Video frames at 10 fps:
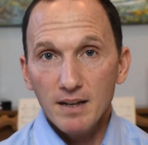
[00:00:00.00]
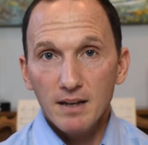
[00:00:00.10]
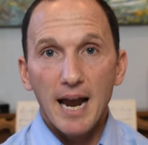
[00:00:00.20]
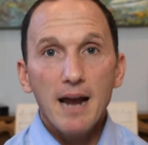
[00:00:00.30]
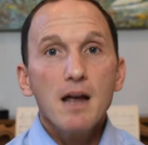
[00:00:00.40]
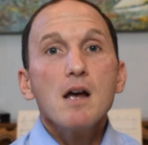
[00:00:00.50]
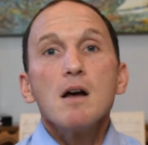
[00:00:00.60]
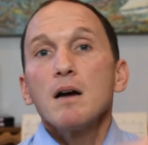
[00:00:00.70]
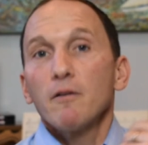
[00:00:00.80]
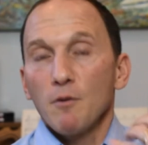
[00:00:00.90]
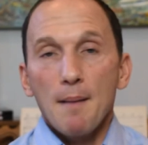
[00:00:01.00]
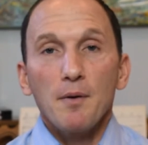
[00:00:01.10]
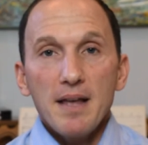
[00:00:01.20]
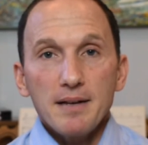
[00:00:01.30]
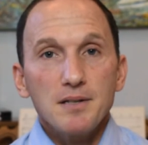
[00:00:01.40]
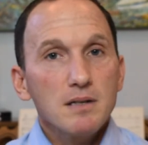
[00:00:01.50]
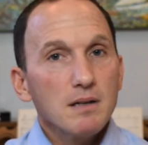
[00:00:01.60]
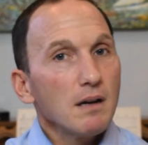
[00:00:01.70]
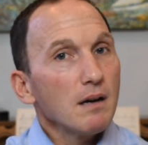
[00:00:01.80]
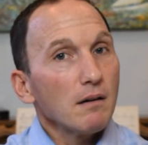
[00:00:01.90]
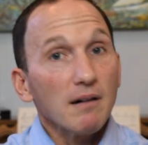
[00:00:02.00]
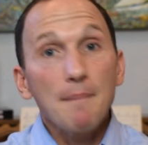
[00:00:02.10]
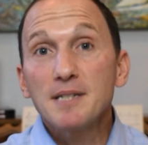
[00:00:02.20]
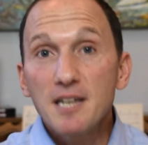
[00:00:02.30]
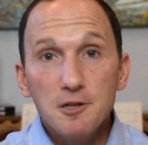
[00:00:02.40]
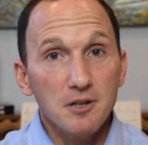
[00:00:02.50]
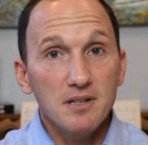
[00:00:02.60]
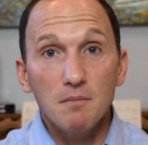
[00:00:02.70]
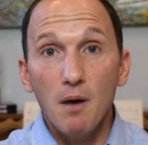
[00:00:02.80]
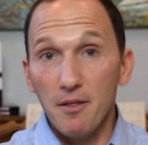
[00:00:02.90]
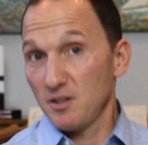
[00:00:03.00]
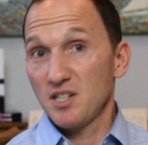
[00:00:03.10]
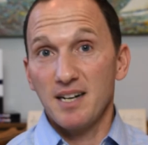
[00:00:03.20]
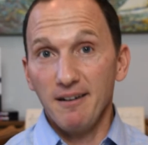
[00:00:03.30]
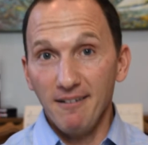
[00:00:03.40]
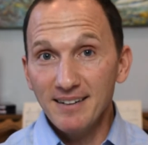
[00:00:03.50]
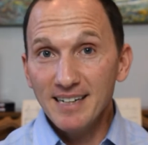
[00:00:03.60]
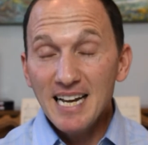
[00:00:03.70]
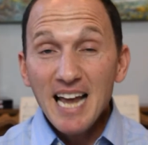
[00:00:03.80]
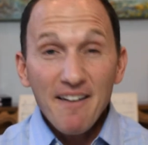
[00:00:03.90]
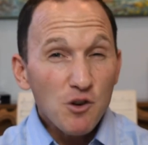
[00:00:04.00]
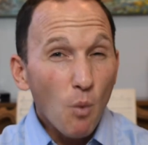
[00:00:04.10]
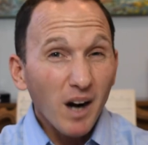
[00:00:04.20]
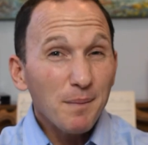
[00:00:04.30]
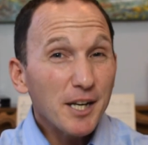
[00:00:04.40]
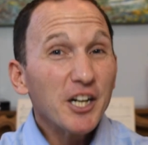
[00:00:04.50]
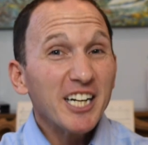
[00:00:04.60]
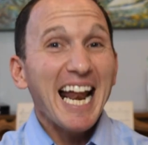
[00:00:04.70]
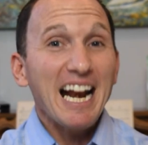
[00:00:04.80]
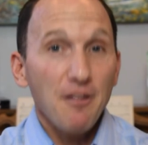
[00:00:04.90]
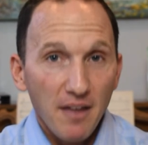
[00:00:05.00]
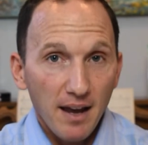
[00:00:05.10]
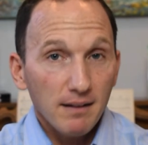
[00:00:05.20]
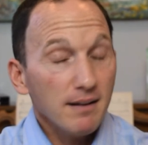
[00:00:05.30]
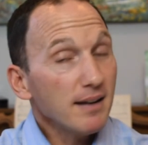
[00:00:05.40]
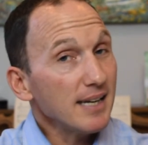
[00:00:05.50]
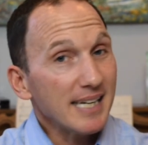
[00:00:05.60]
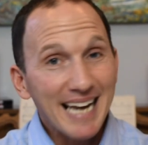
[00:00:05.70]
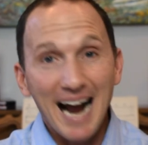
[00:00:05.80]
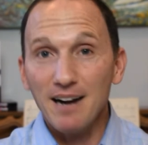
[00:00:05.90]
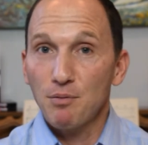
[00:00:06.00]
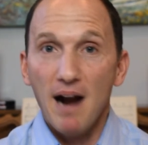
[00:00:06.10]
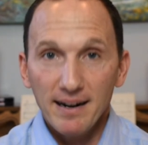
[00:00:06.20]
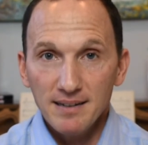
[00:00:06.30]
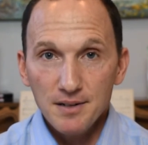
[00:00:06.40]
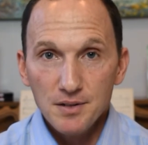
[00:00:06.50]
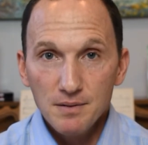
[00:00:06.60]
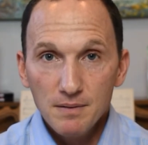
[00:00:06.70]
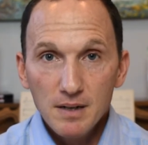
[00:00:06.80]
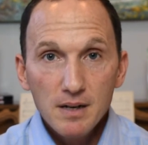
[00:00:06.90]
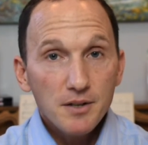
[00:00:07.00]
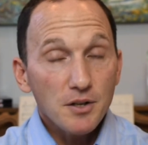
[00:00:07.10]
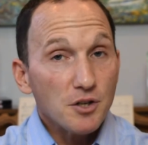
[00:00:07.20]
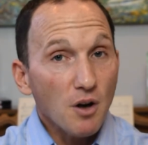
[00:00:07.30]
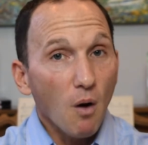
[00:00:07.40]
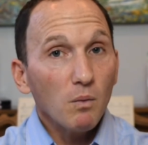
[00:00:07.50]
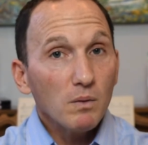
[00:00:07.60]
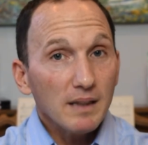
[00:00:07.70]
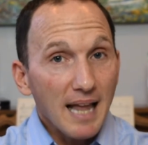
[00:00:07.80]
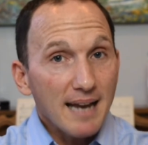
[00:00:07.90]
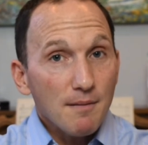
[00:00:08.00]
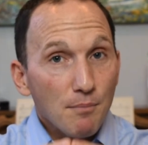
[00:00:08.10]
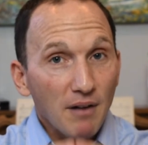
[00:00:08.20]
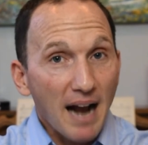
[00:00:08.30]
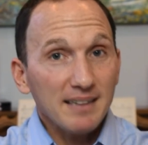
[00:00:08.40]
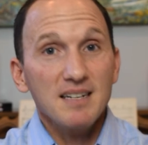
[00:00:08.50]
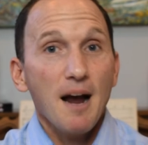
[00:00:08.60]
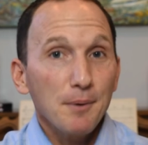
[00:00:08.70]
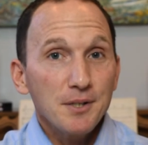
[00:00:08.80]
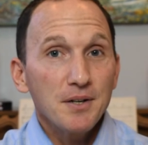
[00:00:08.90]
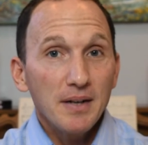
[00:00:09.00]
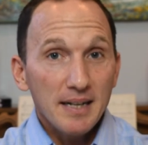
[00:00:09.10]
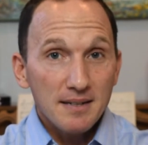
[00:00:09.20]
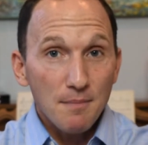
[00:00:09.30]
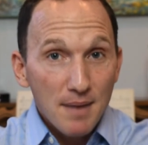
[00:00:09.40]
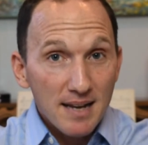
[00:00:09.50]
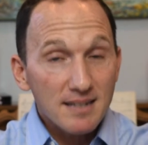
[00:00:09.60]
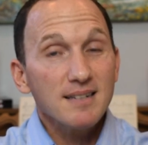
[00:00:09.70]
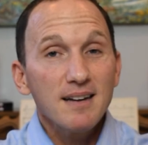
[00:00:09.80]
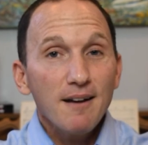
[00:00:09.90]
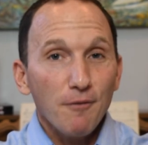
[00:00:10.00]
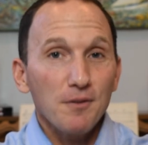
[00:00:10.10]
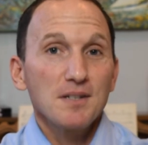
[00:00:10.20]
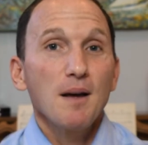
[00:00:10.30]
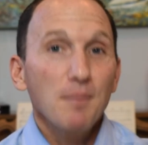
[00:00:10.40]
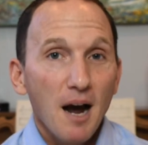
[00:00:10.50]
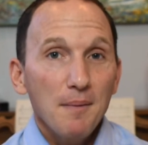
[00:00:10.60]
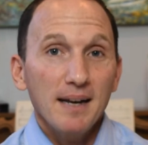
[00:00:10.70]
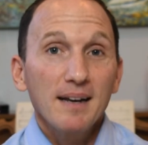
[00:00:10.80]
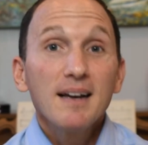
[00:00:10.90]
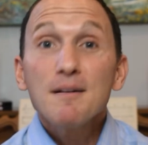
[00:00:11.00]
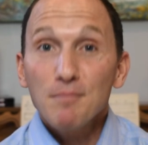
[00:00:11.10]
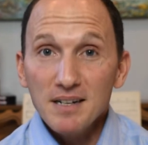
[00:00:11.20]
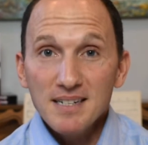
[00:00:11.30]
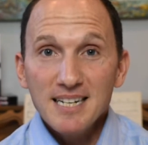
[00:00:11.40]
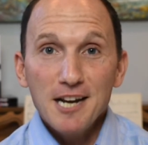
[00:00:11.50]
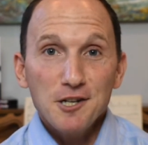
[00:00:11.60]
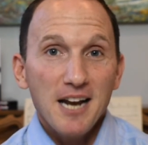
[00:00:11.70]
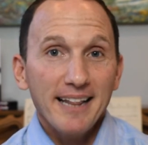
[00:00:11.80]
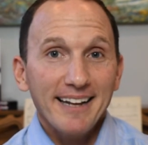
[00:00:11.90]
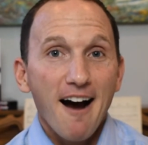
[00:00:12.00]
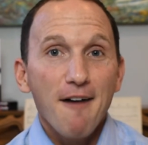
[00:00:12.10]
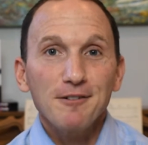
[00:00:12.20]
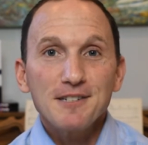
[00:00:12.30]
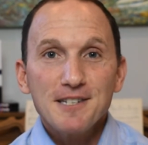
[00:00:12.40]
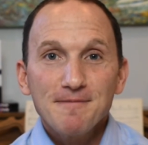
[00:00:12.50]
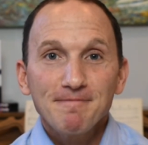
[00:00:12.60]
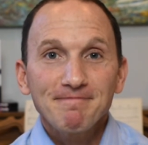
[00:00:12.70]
Okay? Remember this, repetition's the mother of skill. If you want to be good at anything, you gotta practice. So don't let practice opportunities amiss for this upcoming presentation at the conference.